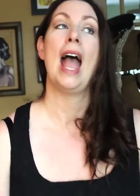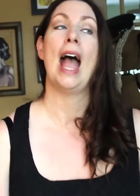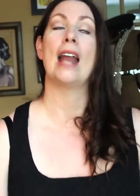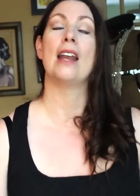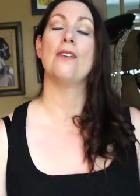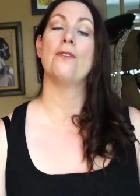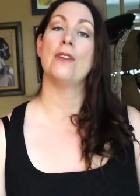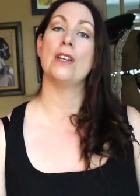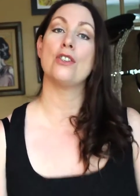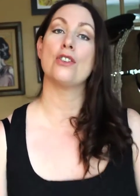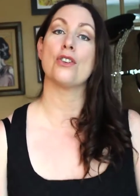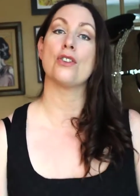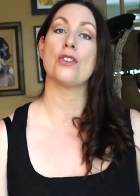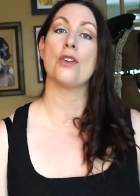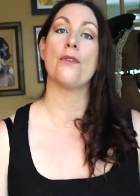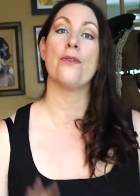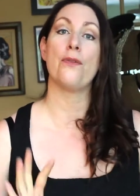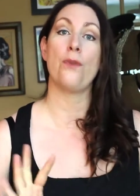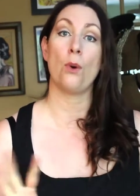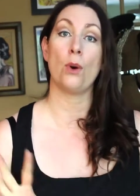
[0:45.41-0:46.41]
and it features
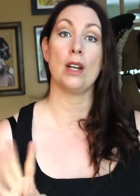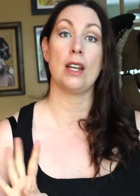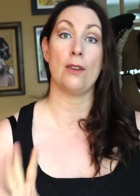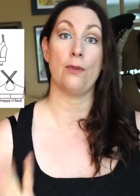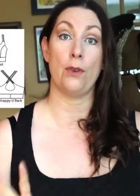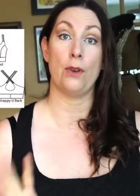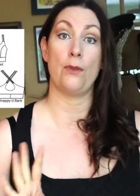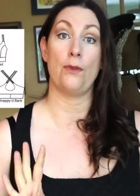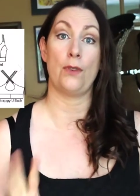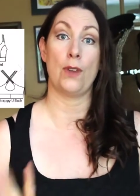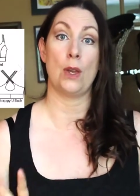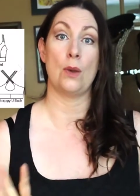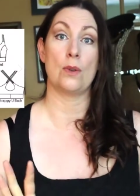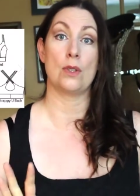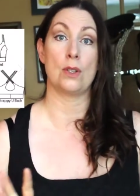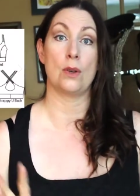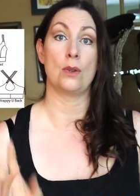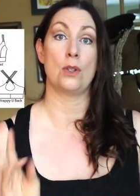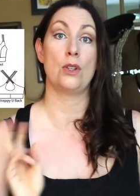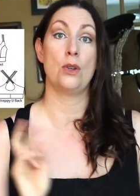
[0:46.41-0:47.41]
4 different views.
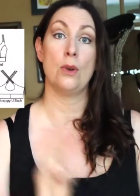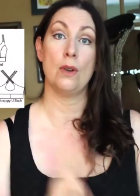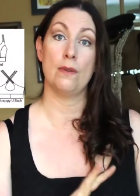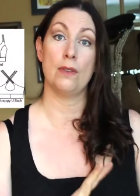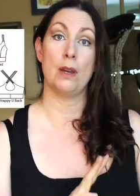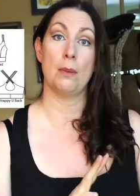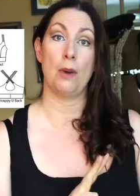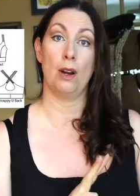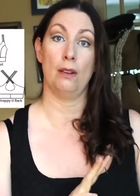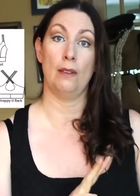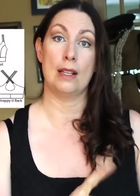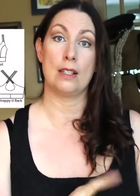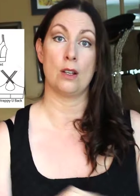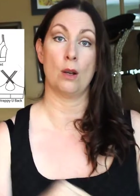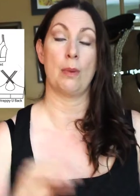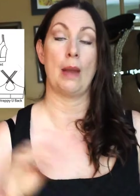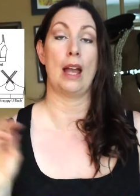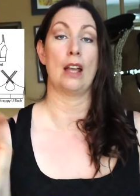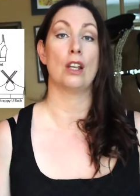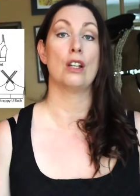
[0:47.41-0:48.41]
So 2 of them are
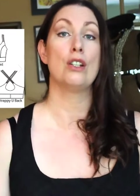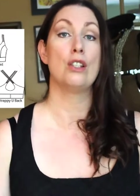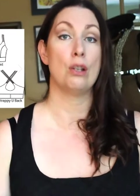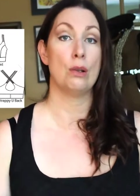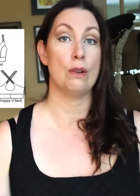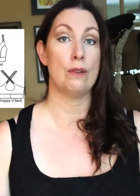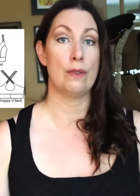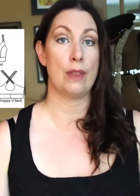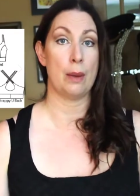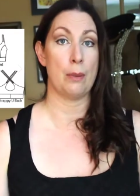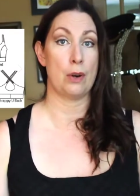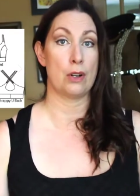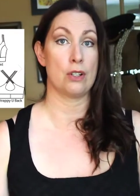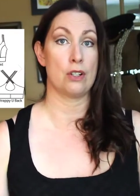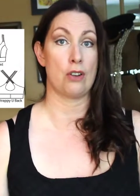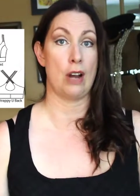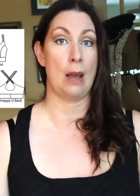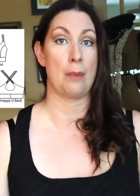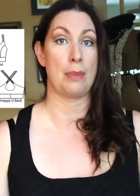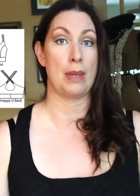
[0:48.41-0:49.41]
racerback, 2 of them are
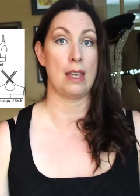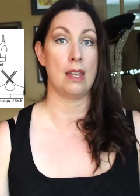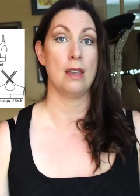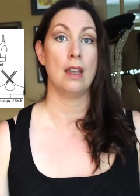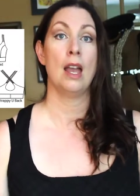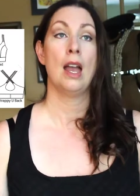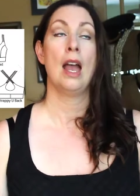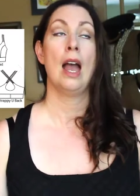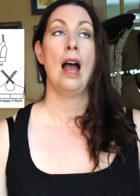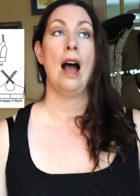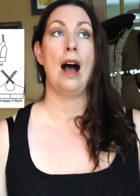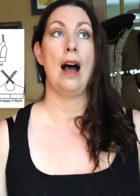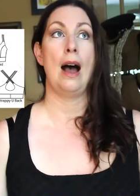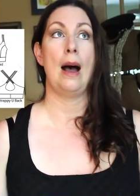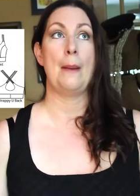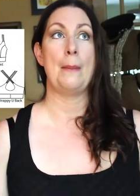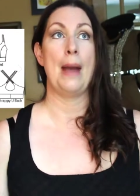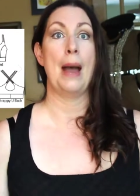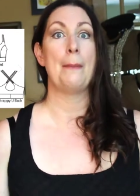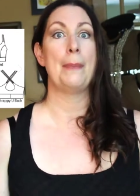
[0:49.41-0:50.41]
strappy,
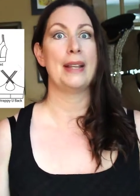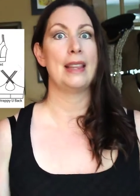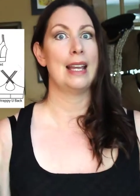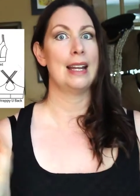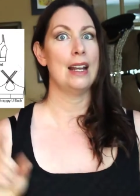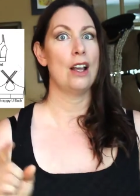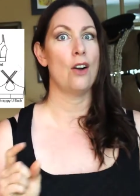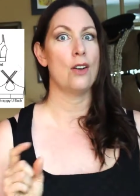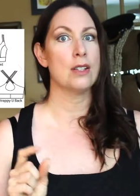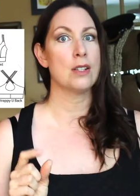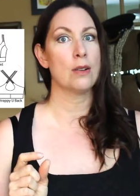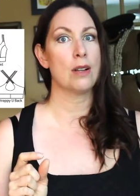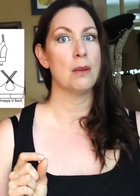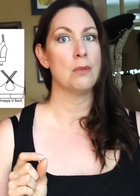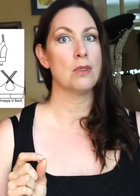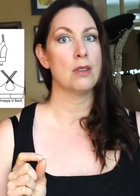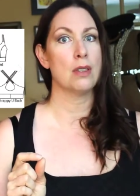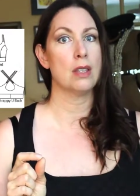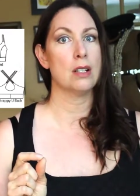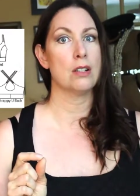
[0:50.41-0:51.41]
but then it also
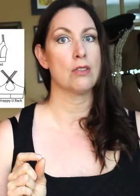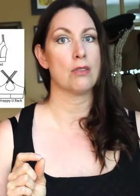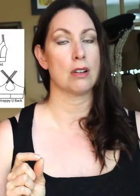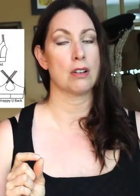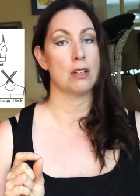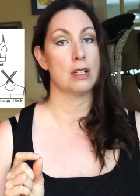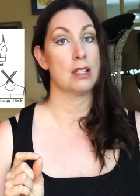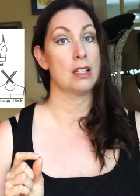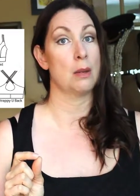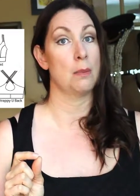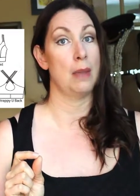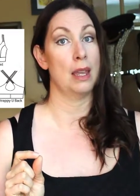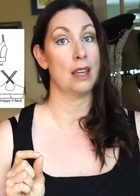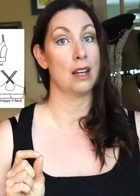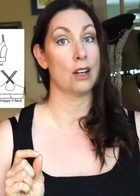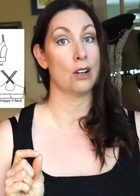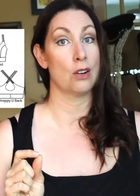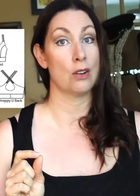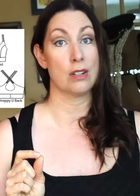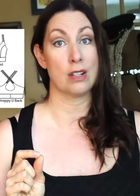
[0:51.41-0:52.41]
comes with instructions to make
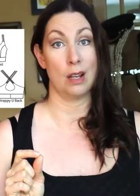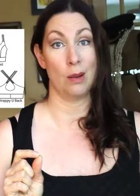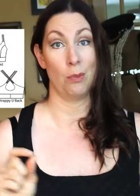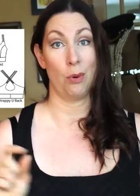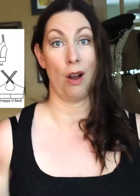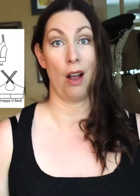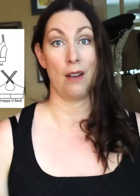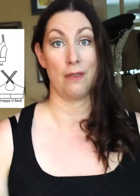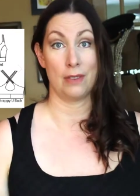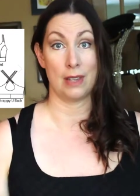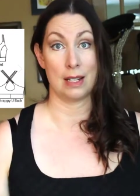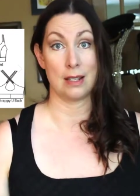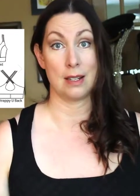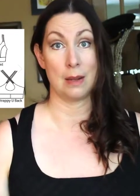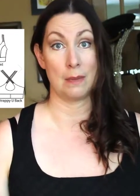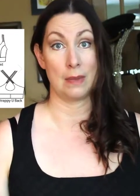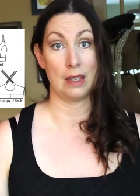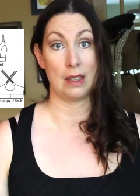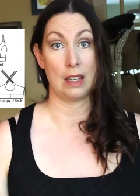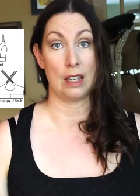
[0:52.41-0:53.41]
it a nursing bra if that's
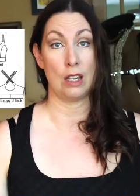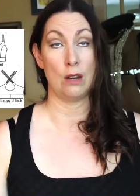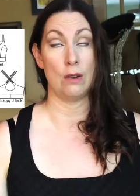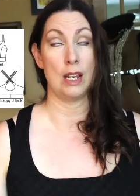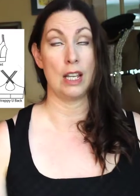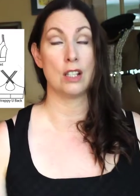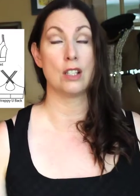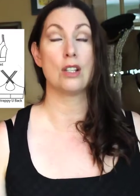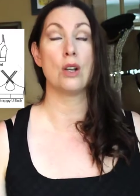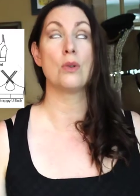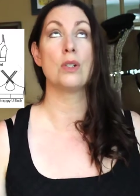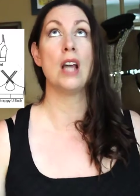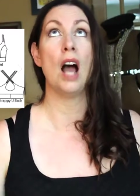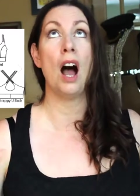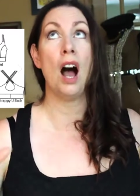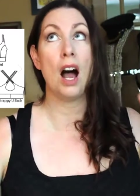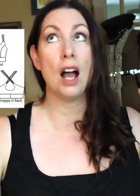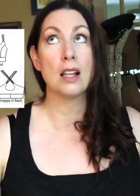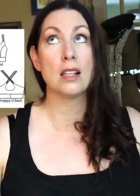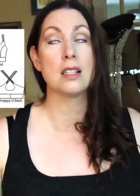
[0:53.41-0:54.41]
something that you need. So
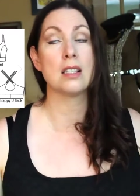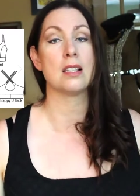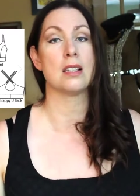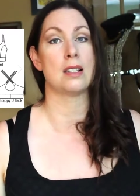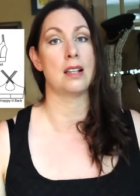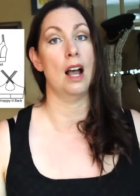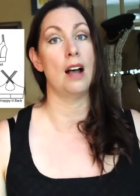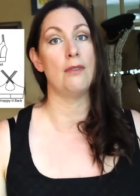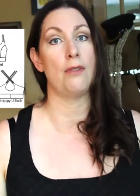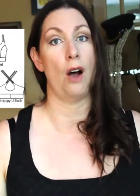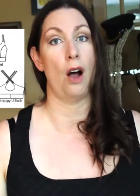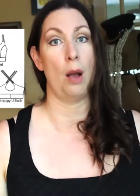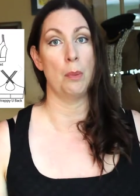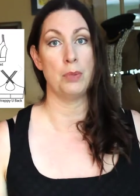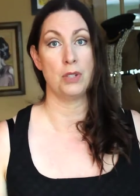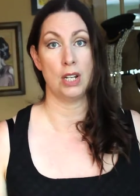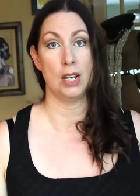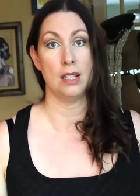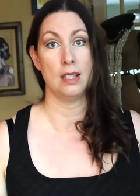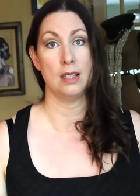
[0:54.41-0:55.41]
tons of
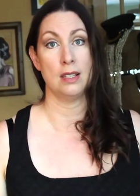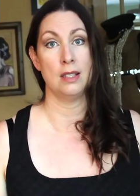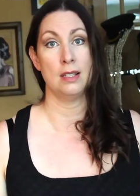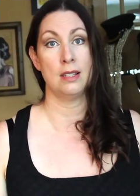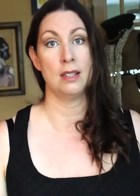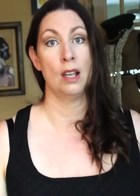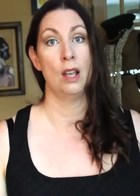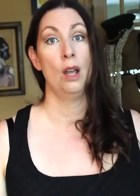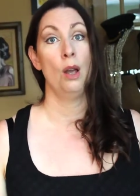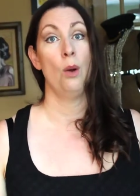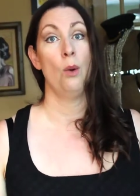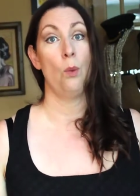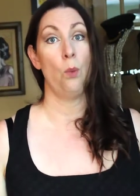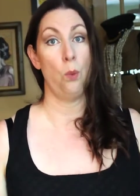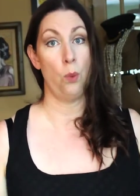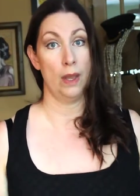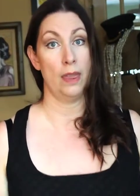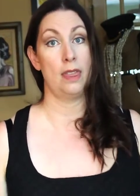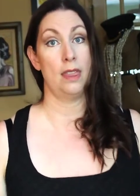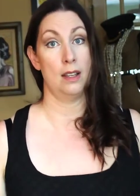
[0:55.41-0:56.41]
options
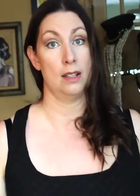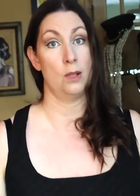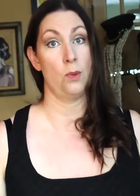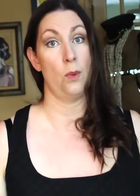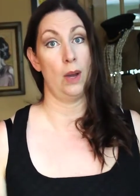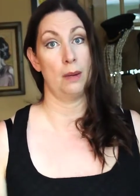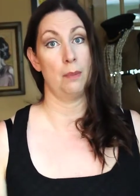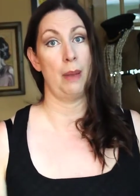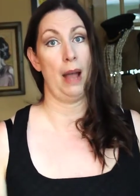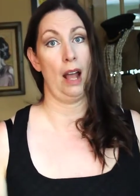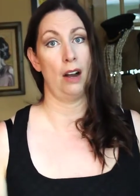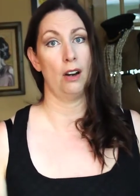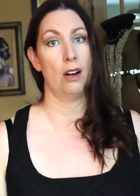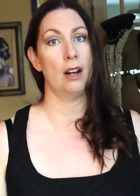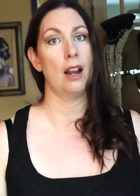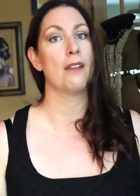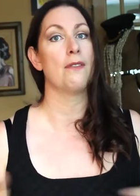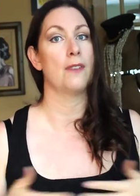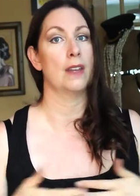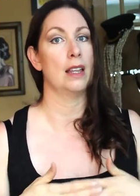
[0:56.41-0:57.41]
with this one pattern.
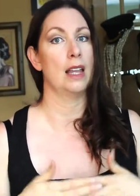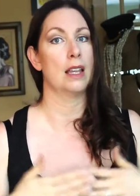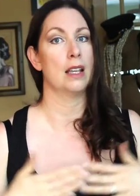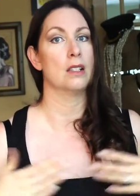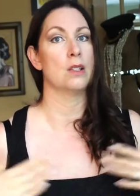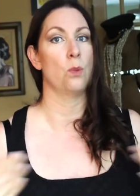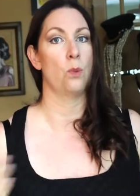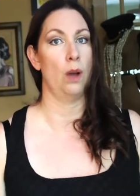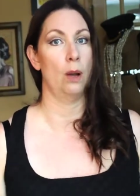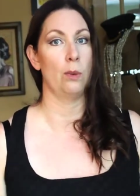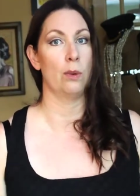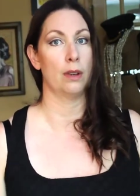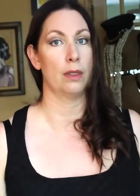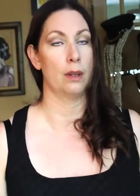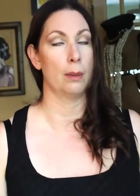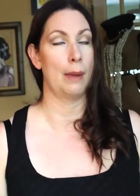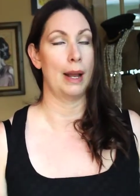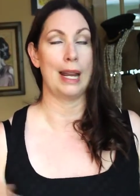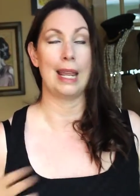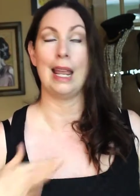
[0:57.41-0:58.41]
I feel like it's well worth
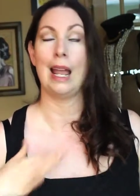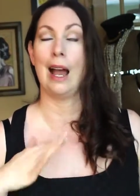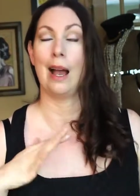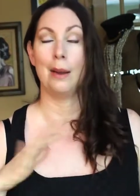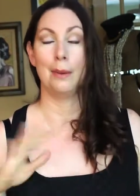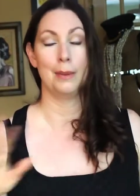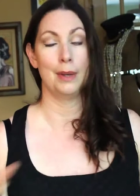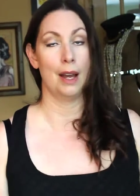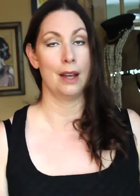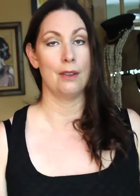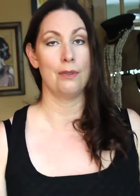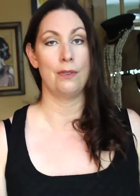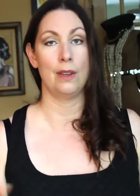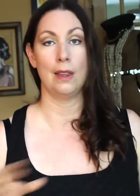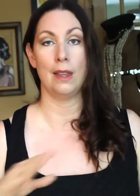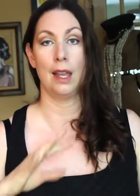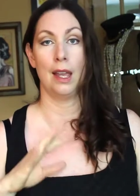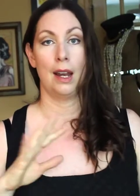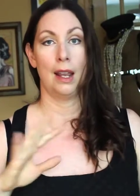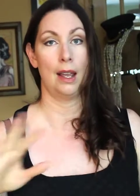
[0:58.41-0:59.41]
your money. I'm not
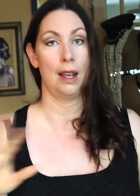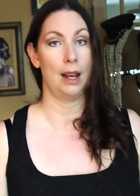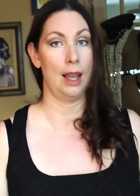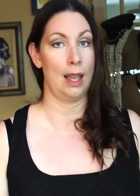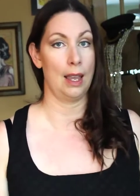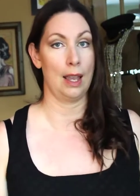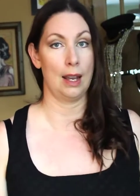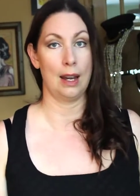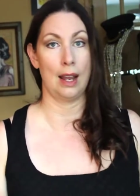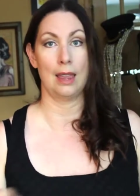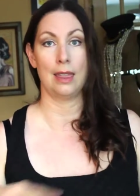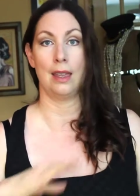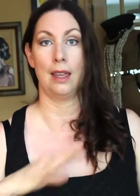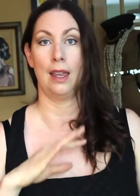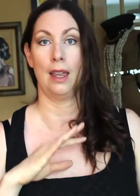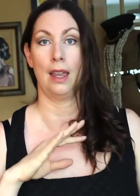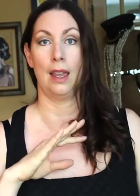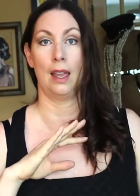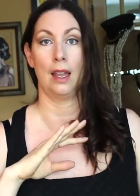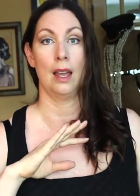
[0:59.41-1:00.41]
affiliated, I get
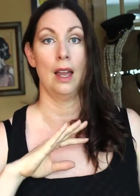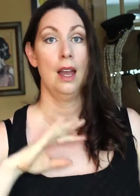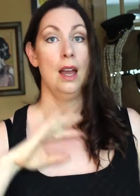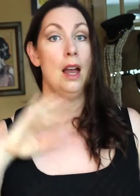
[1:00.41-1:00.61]
nothing,